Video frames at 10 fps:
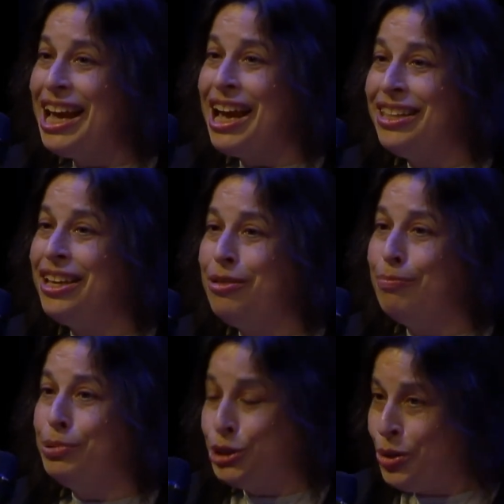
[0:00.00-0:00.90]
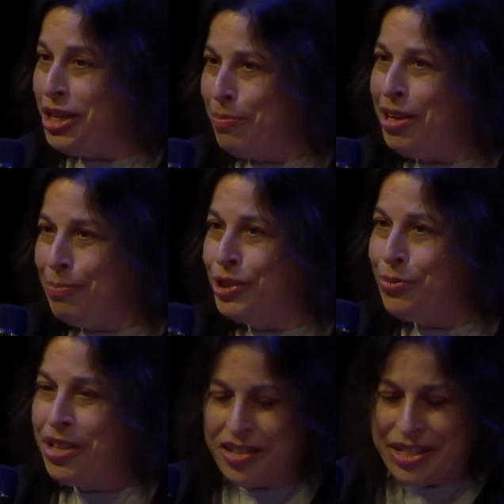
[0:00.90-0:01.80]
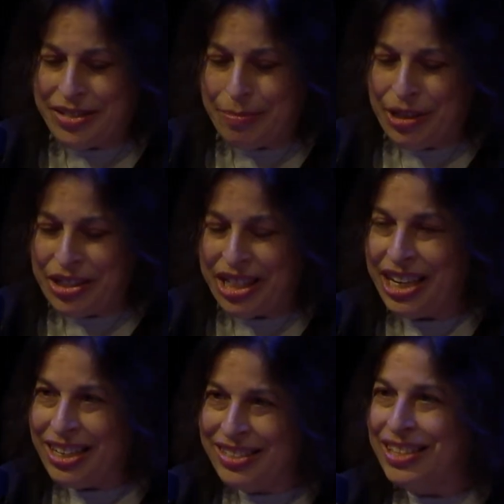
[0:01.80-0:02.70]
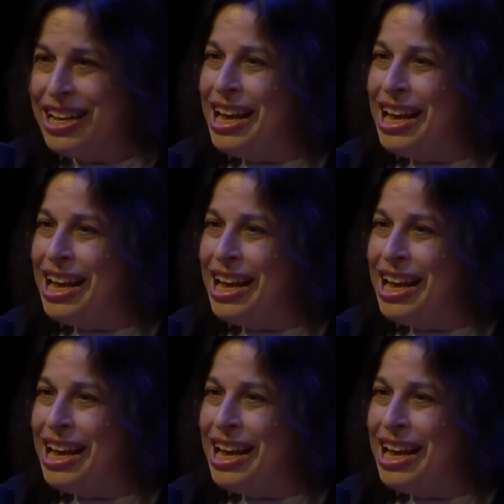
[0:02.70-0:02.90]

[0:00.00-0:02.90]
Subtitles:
and that employ people with disabilities.